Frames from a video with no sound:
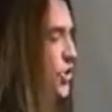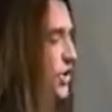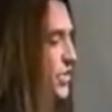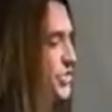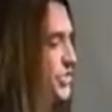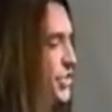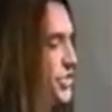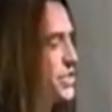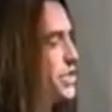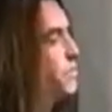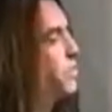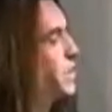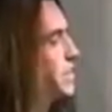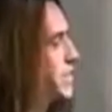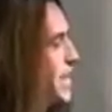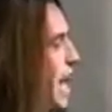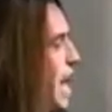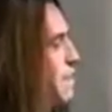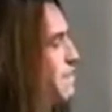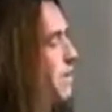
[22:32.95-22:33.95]
her assistant what
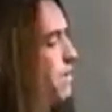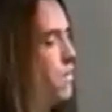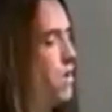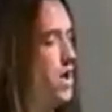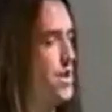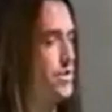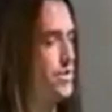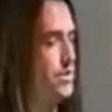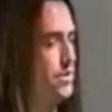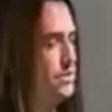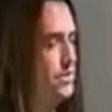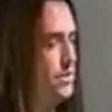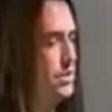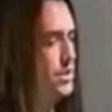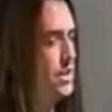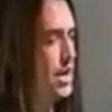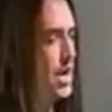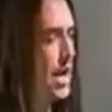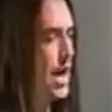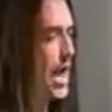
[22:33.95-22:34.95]
time it was.
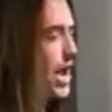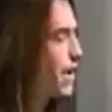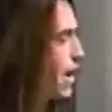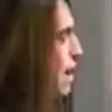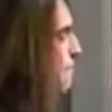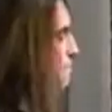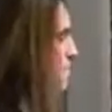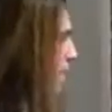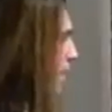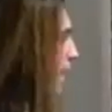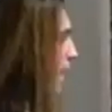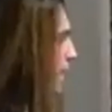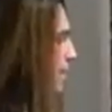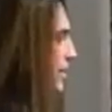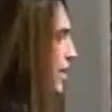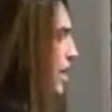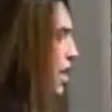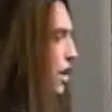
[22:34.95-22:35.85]
Here I'm thinking, you